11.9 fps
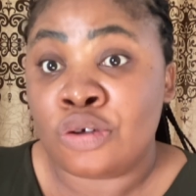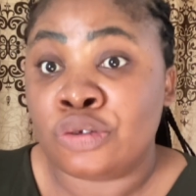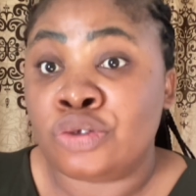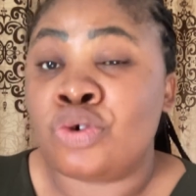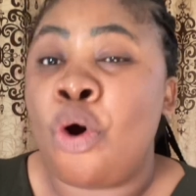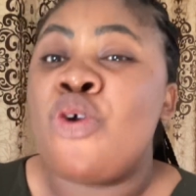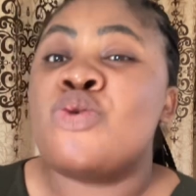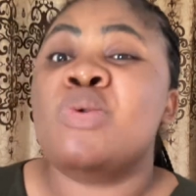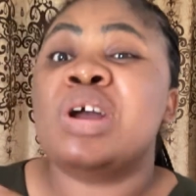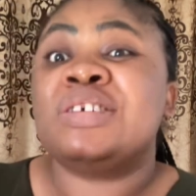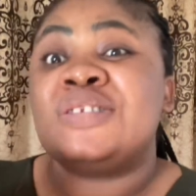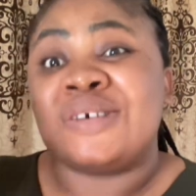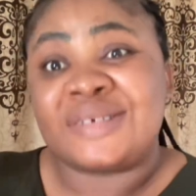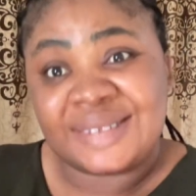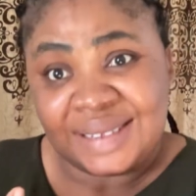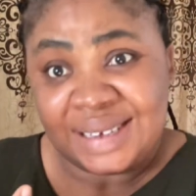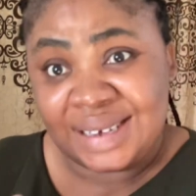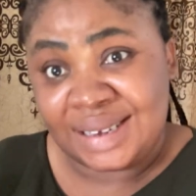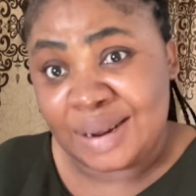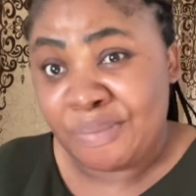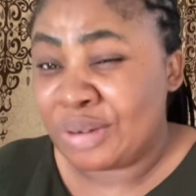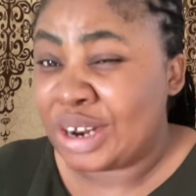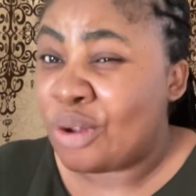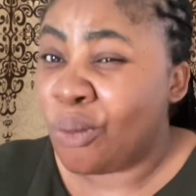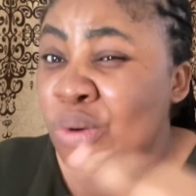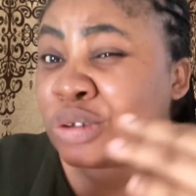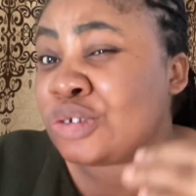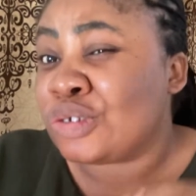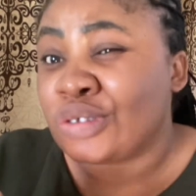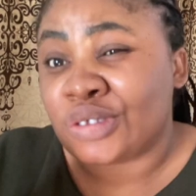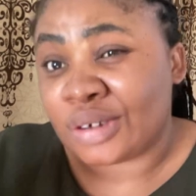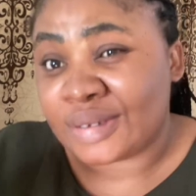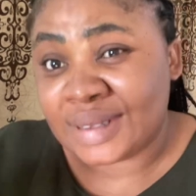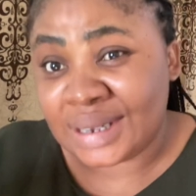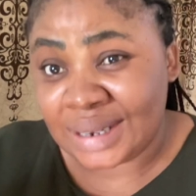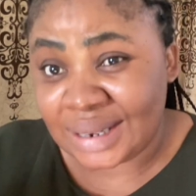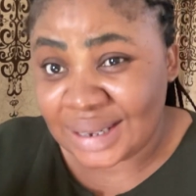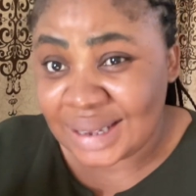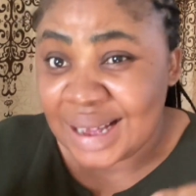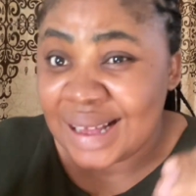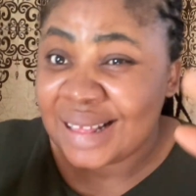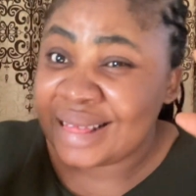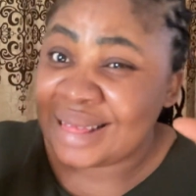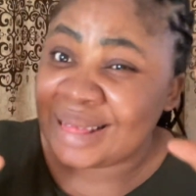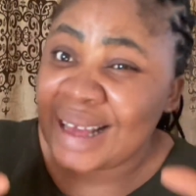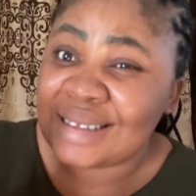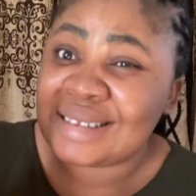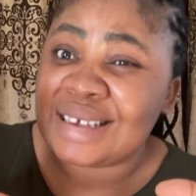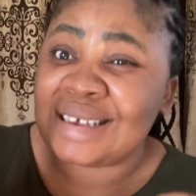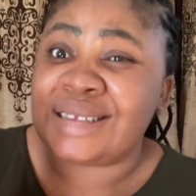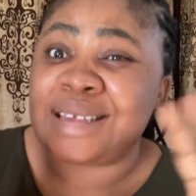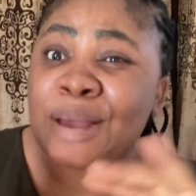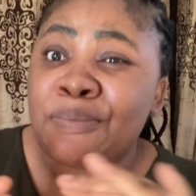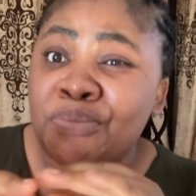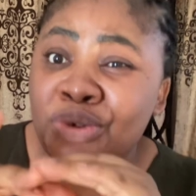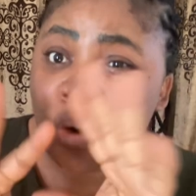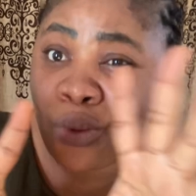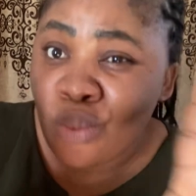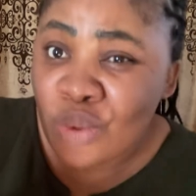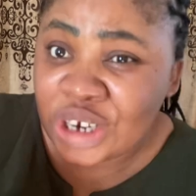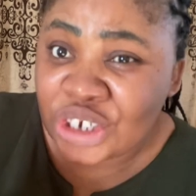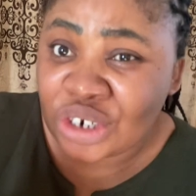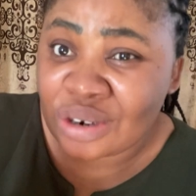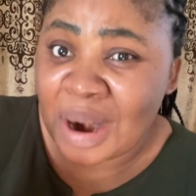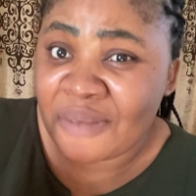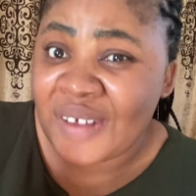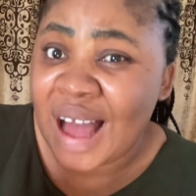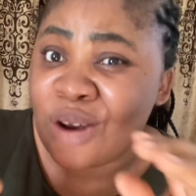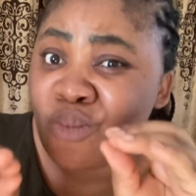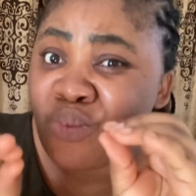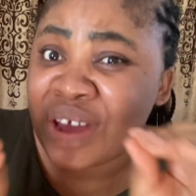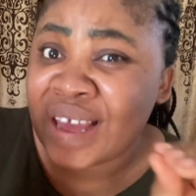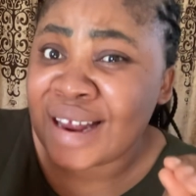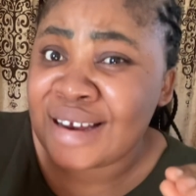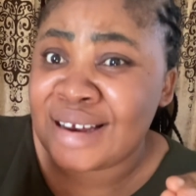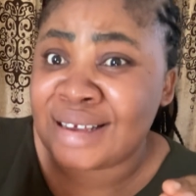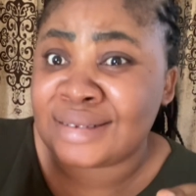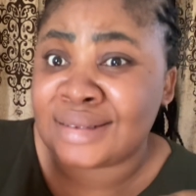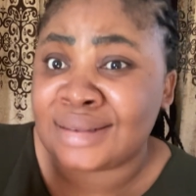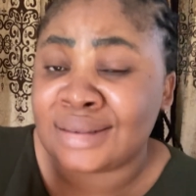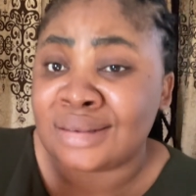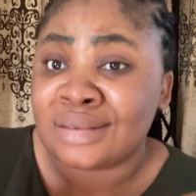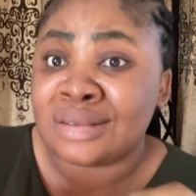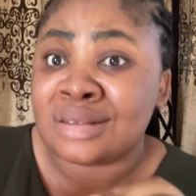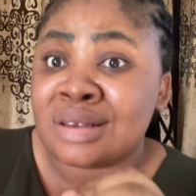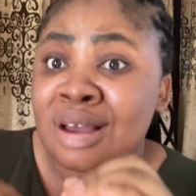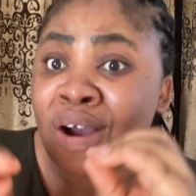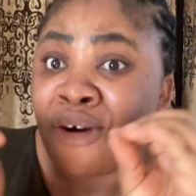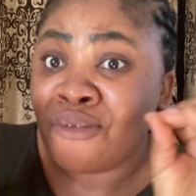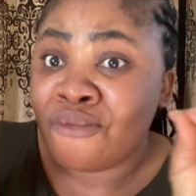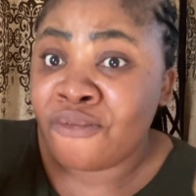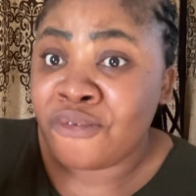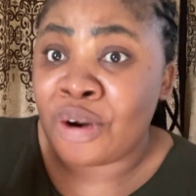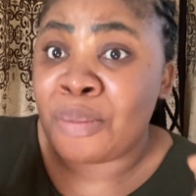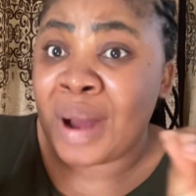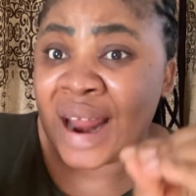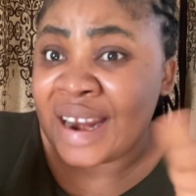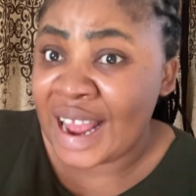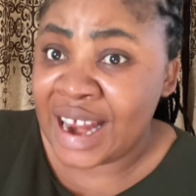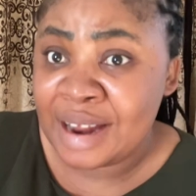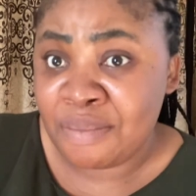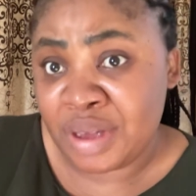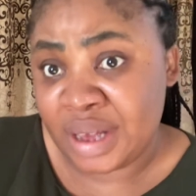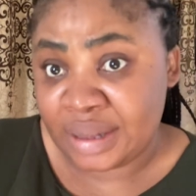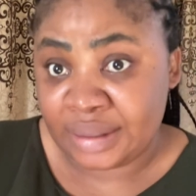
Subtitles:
to always succeed, but they don't want you to succeed. That is a pure witchcraft and wickedness from an enemy.